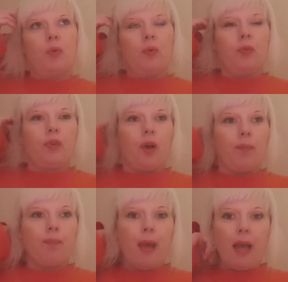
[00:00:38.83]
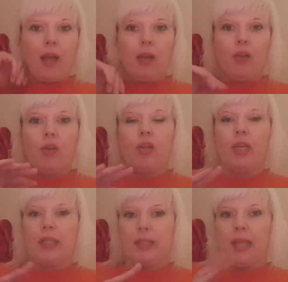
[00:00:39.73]
we've got Mel, who
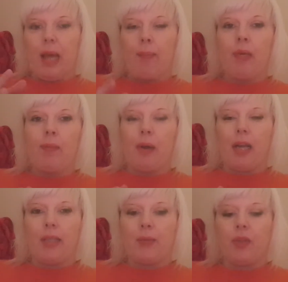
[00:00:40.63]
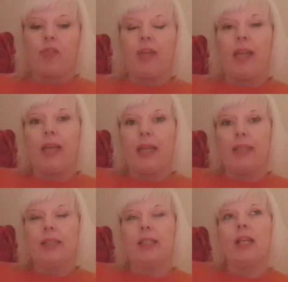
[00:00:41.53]
is happily married with 3 kids,